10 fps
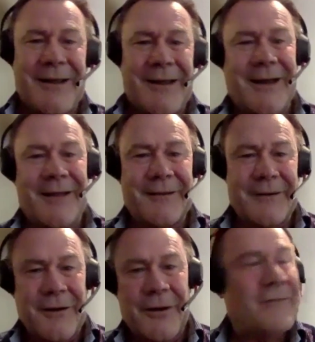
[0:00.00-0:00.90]
the
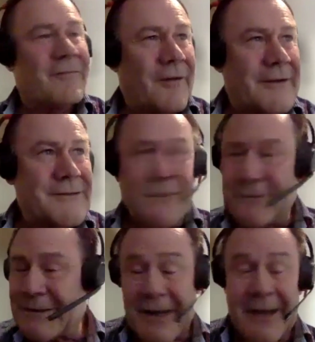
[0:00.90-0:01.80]
little local flying school
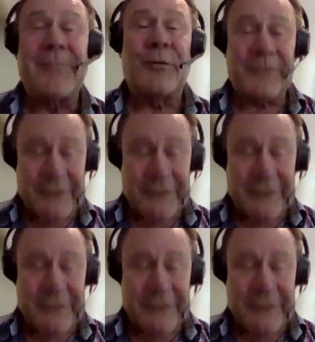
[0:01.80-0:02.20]
at Ardmore, for